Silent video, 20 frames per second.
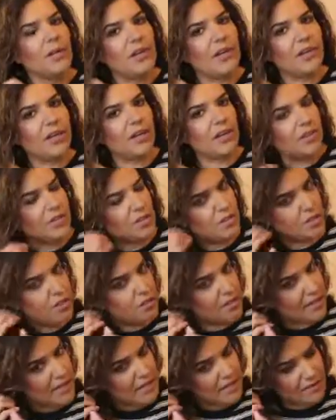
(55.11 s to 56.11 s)
I can't
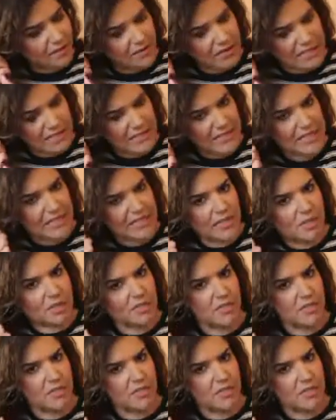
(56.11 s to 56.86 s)
use anything really detailed.